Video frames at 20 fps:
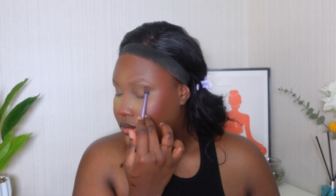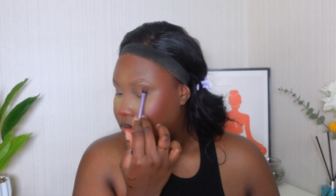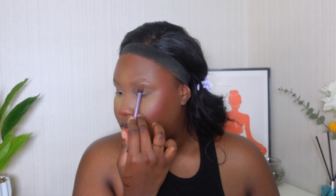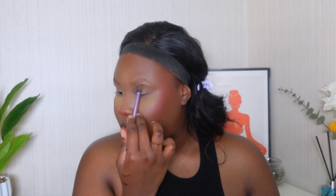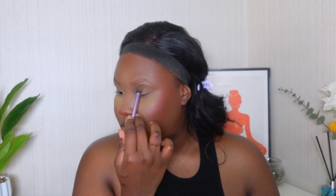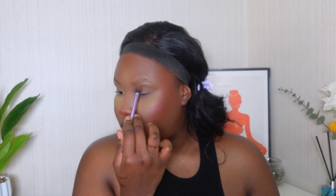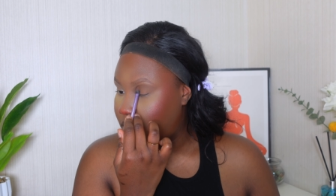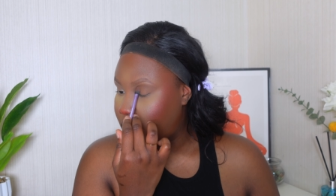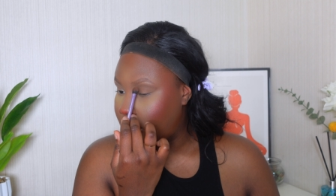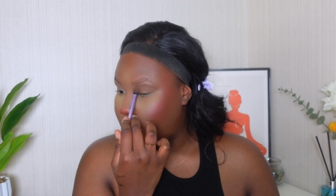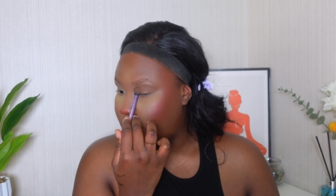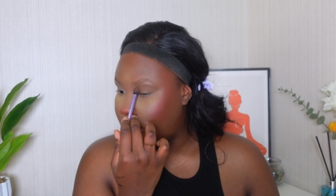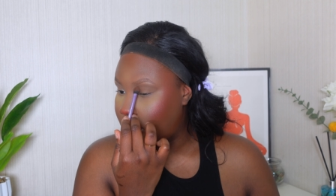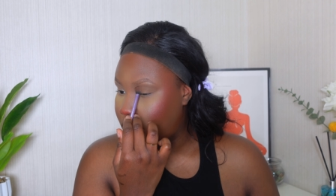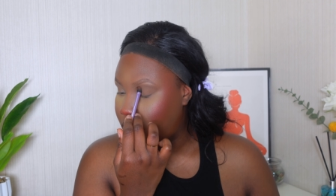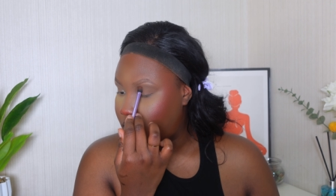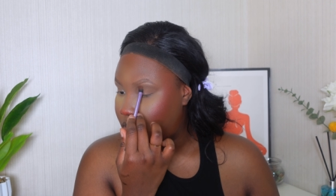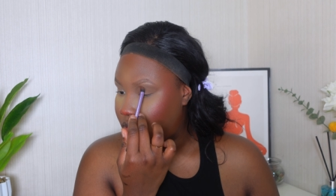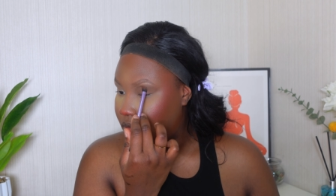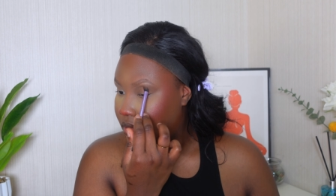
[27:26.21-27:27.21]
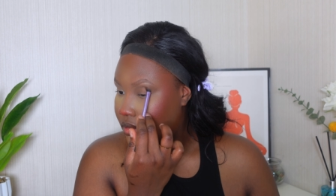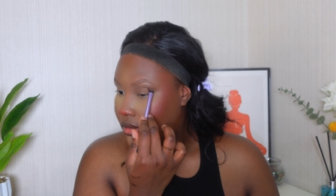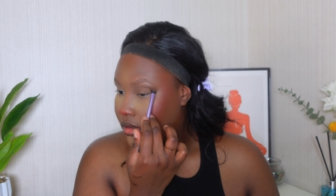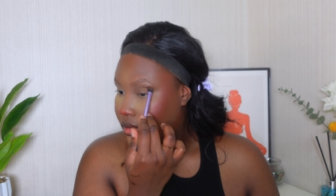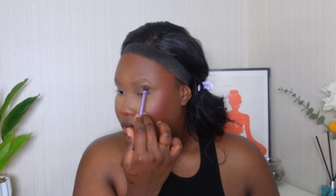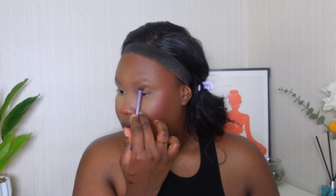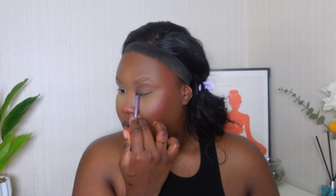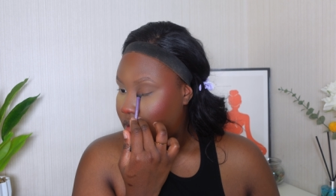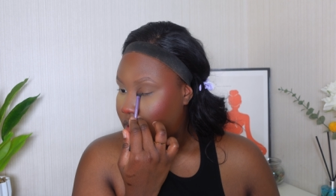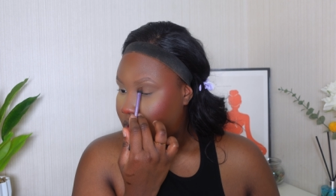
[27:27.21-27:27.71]
But
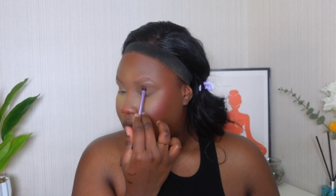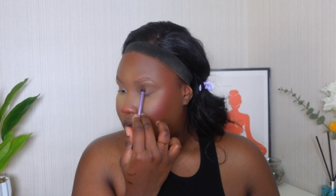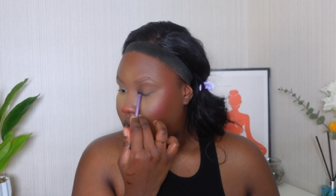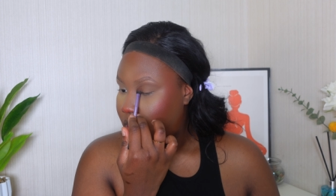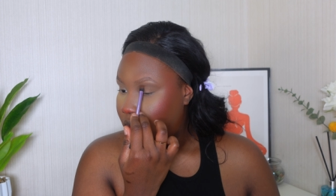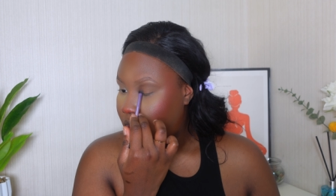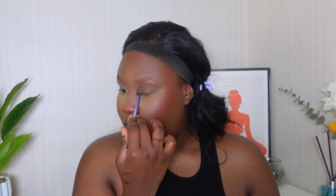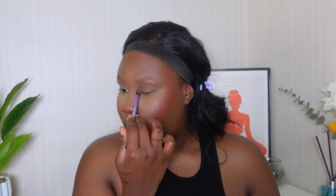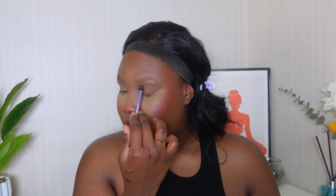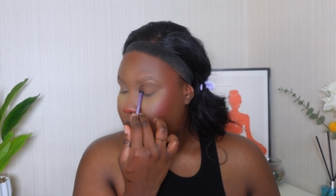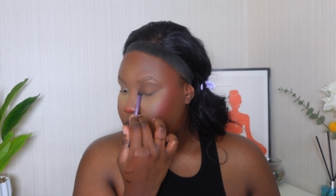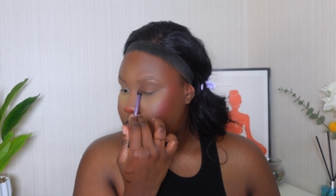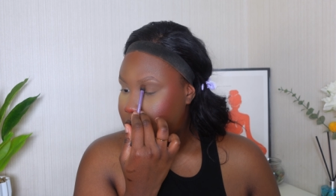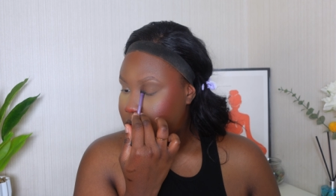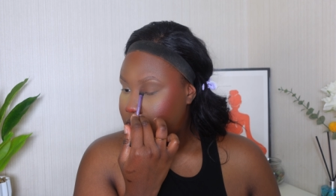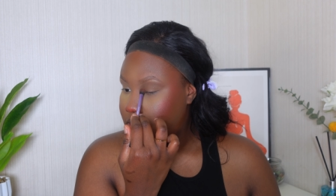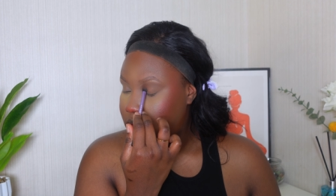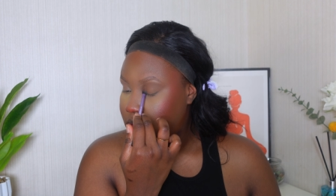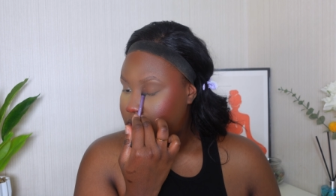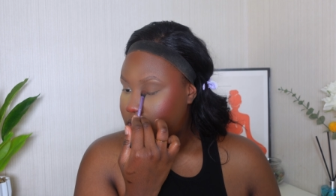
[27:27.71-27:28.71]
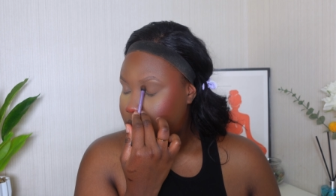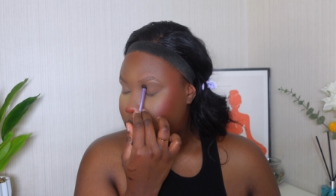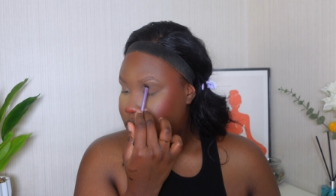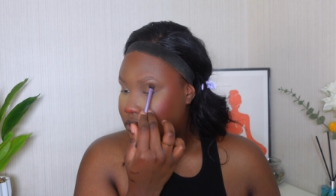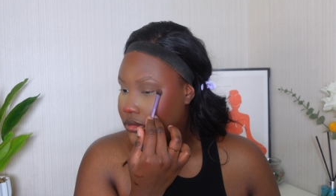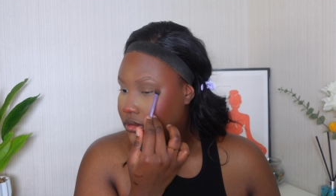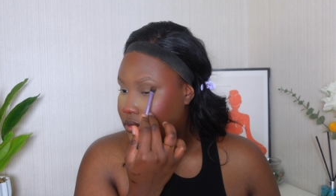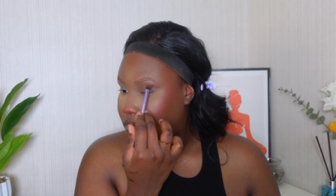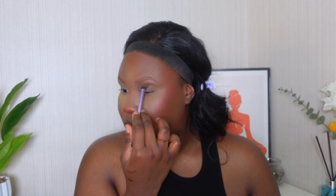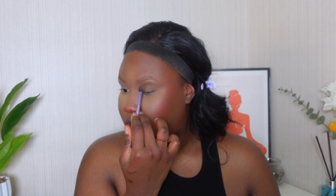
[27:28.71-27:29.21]
I absolutely
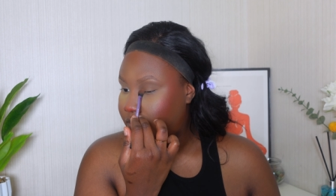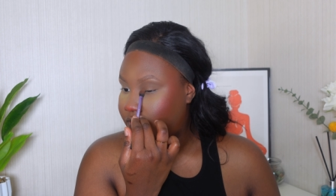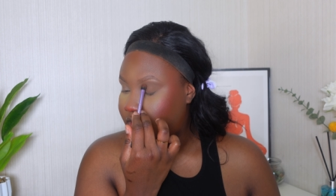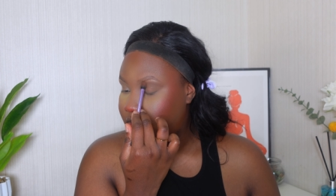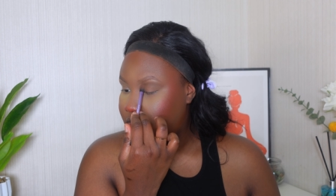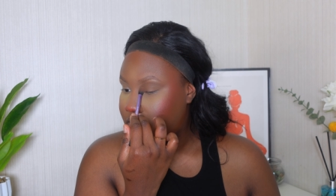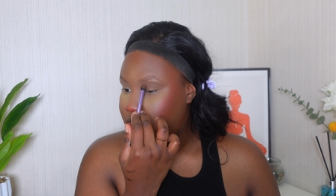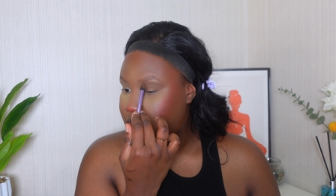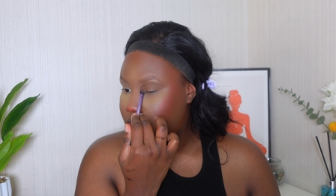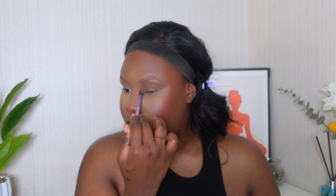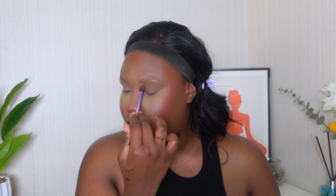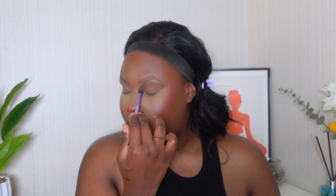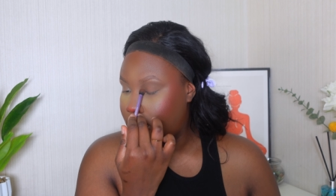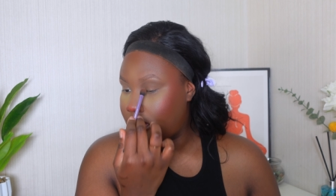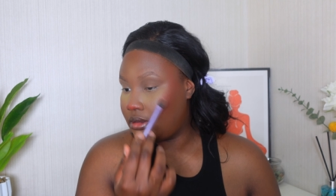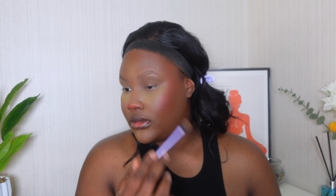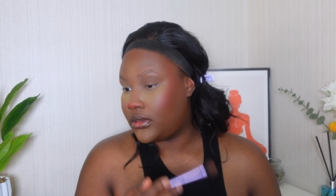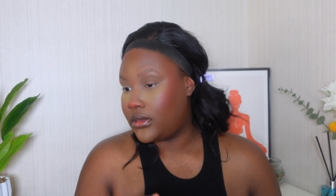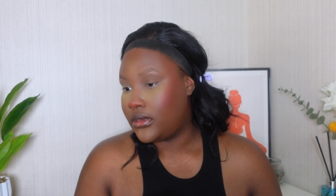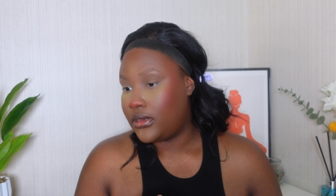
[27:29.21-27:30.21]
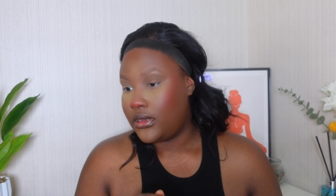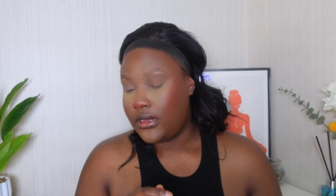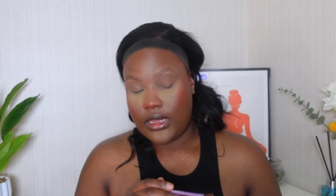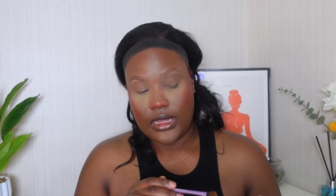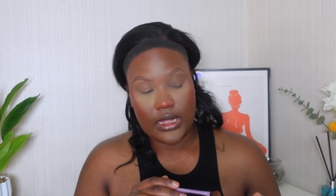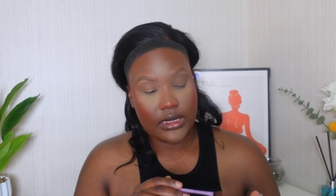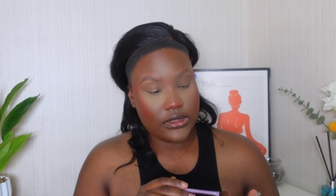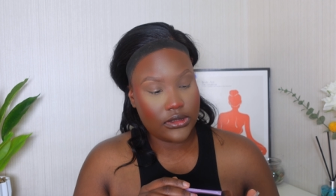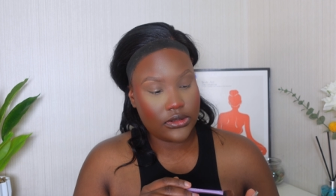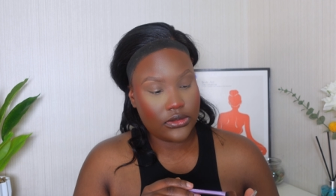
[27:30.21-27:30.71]
love it,
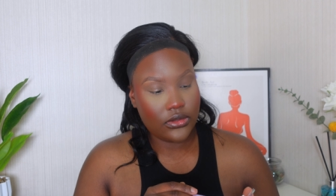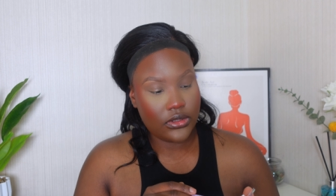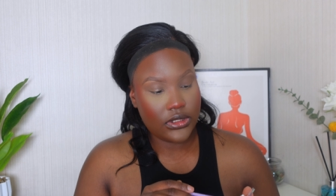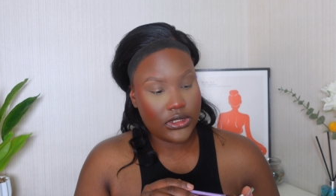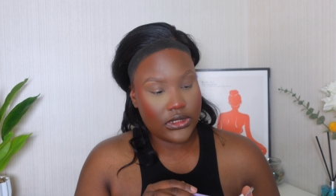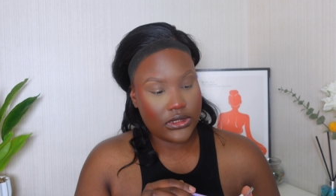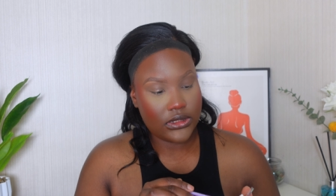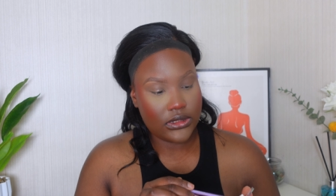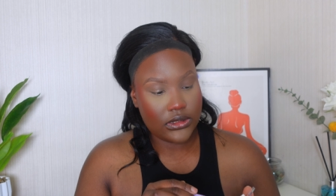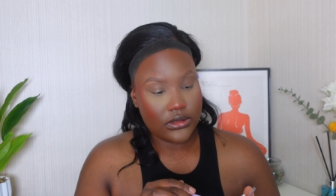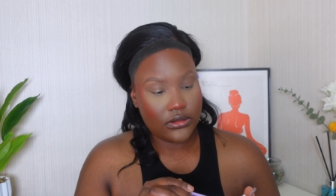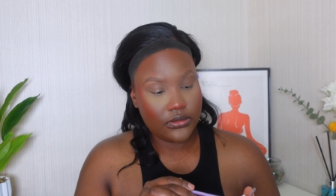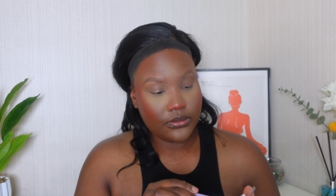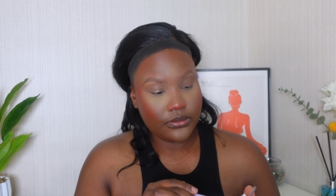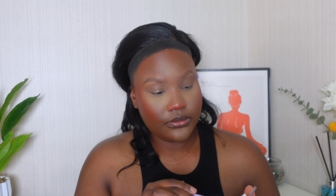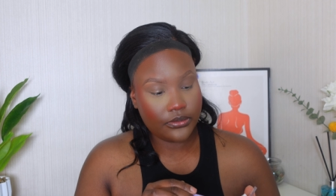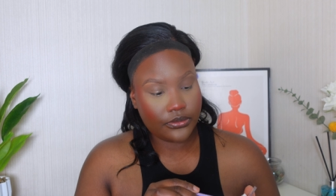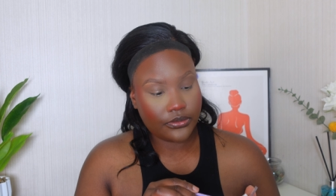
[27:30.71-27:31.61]
and it's so easy.